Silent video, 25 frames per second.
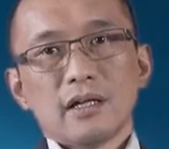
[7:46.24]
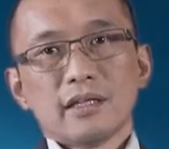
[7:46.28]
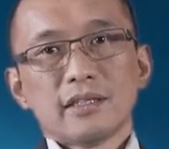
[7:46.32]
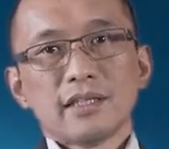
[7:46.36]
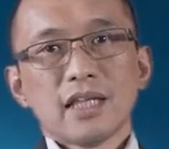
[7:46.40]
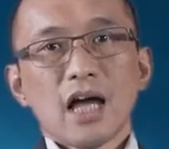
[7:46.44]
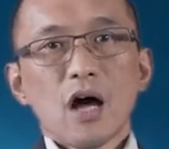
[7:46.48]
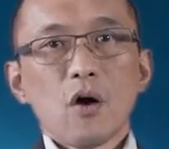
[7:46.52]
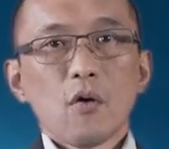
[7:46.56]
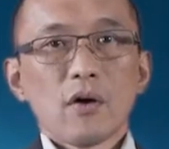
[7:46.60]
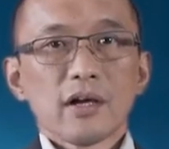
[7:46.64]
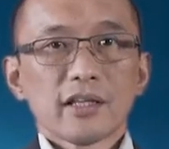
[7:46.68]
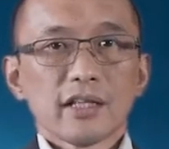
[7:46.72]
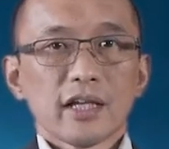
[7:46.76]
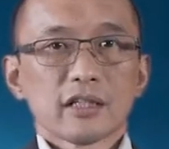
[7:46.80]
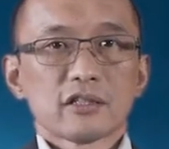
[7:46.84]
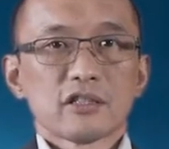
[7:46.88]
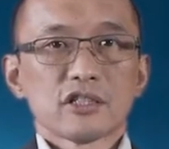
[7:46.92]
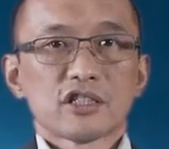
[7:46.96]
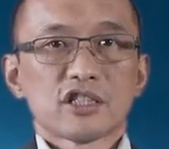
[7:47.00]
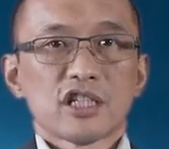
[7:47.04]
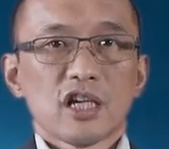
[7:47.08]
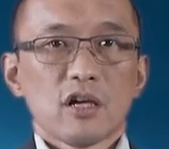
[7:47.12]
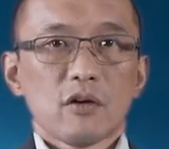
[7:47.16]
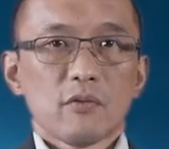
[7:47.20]
Now I'd like to
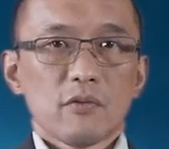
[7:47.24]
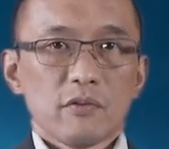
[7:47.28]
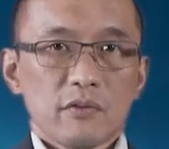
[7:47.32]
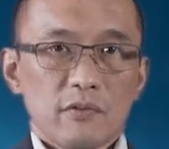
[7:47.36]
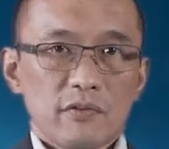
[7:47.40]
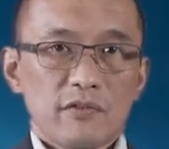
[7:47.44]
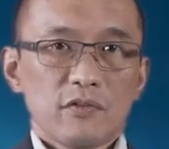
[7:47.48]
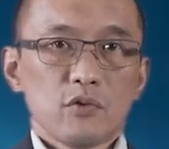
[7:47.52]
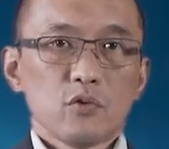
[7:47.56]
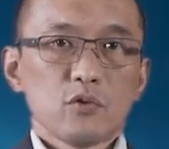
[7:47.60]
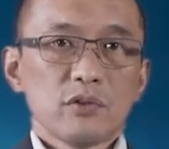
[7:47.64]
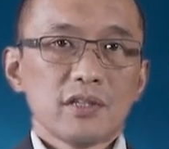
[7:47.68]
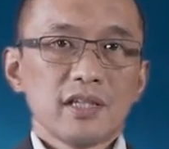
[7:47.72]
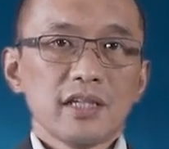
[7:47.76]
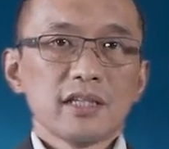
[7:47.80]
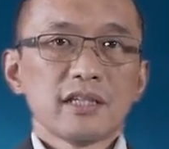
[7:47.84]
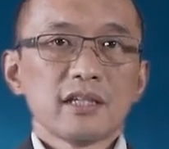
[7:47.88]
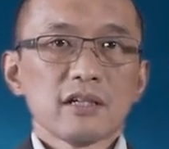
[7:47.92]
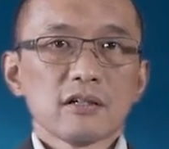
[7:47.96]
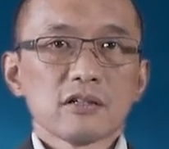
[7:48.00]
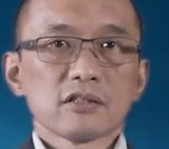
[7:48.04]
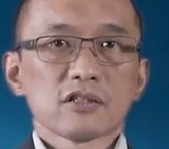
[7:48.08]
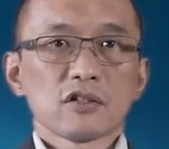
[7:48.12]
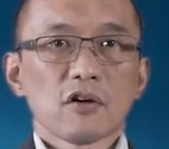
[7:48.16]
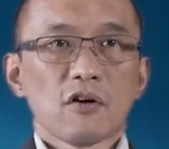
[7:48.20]
share with you
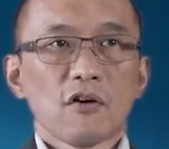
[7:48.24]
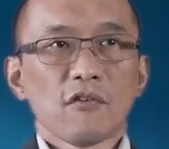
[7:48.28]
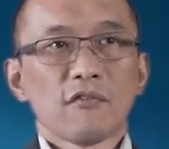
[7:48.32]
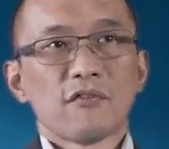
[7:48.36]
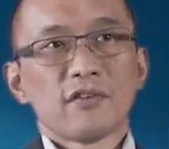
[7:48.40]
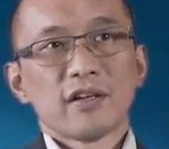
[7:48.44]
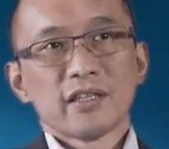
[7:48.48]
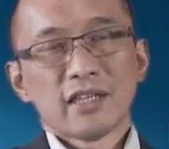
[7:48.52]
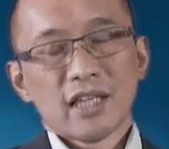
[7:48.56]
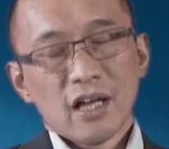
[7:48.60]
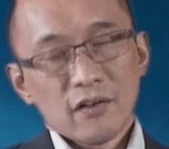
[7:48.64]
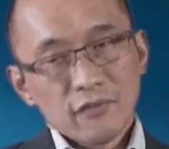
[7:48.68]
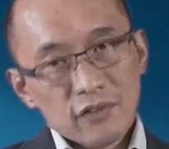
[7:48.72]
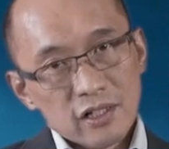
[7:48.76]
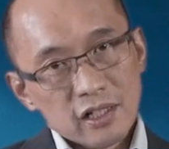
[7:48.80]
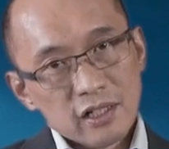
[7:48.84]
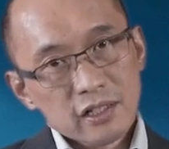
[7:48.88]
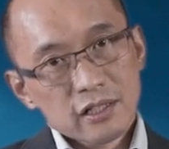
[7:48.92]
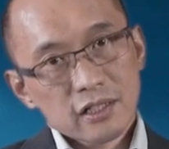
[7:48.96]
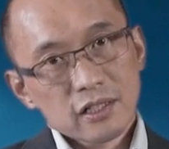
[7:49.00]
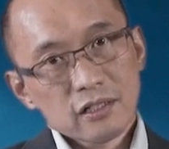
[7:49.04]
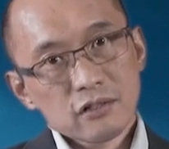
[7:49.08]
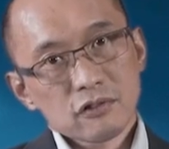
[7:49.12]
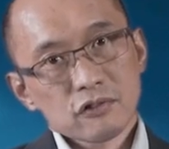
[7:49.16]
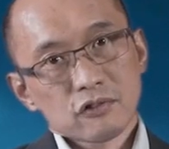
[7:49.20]
details of another
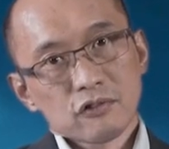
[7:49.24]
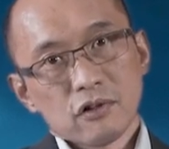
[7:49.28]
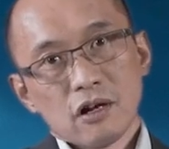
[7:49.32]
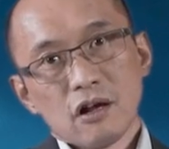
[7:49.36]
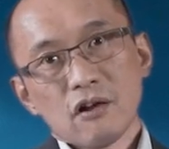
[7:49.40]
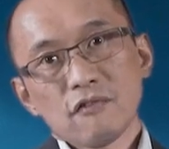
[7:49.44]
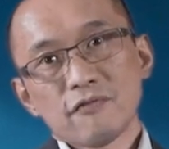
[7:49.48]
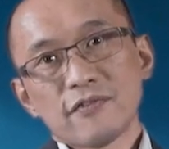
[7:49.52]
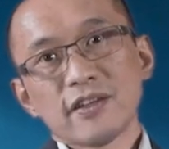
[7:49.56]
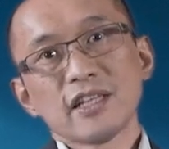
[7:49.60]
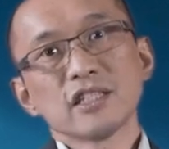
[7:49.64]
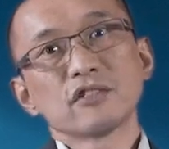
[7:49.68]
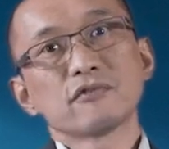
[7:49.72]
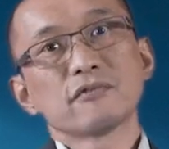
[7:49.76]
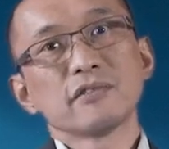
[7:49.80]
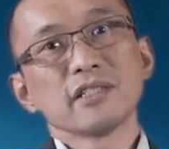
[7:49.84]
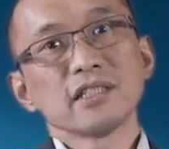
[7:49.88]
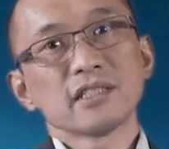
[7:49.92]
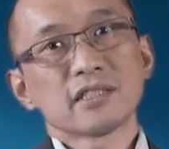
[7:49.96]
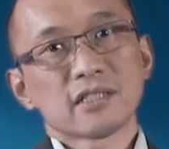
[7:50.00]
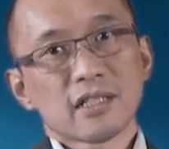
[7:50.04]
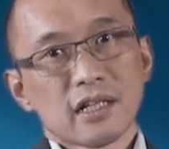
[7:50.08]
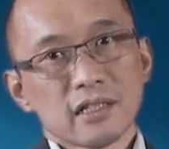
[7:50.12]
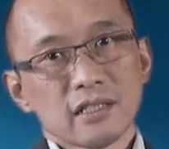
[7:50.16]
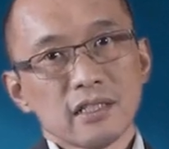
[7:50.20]
clinical trial, phase 3
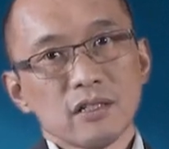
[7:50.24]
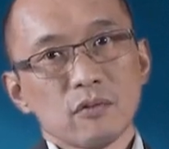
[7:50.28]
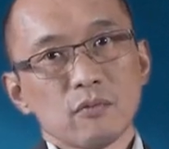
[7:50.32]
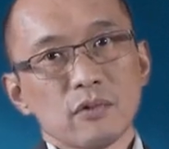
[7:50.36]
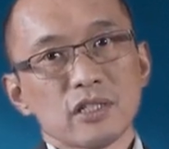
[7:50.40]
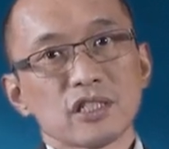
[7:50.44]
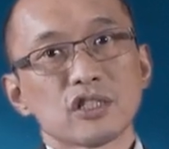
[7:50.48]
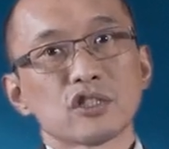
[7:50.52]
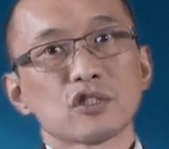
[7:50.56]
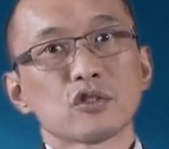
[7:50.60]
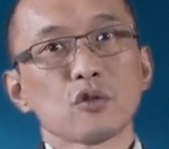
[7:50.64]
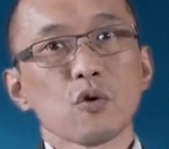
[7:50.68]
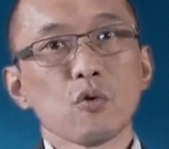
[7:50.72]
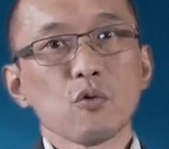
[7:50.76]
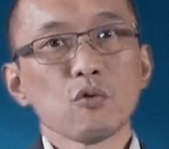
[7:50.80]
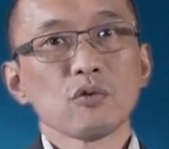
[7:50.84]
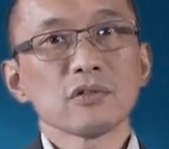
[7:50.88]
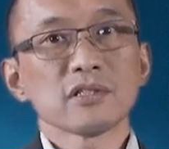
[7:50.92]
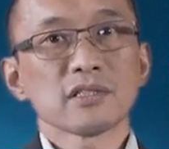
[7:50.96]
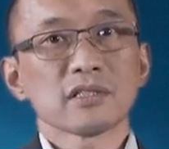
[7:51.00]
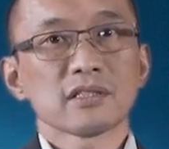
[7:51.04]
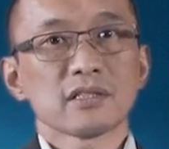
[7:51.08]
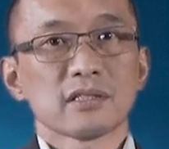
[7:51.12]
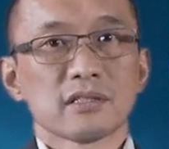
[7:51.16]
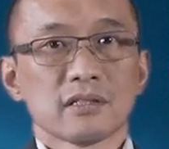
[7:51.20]
study, which
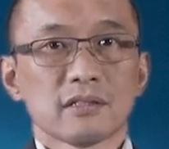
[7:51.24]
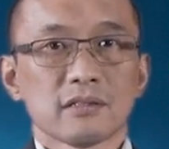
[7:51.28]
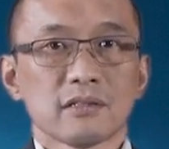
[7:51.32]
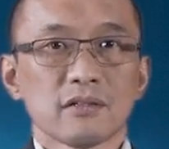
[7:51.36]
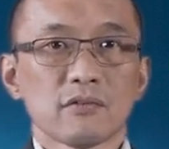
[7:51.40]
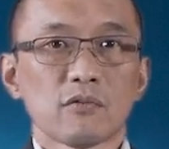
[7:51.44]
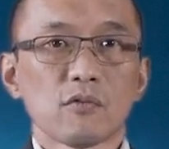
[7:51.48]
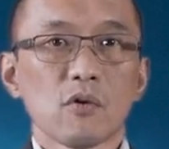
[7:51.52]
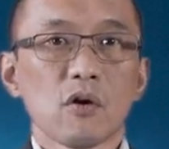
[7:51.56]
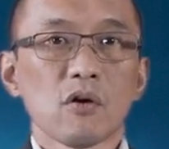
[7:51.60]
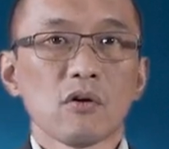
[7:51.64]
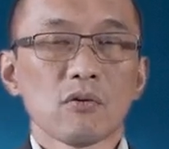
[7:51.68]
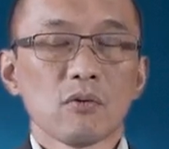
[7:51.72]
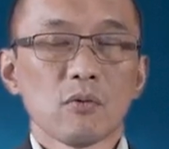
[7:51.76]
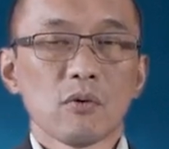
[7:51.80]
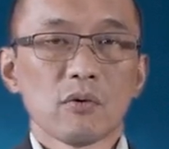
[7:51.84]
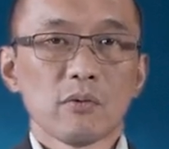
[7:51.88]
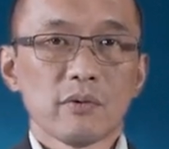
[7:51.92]
shows the role,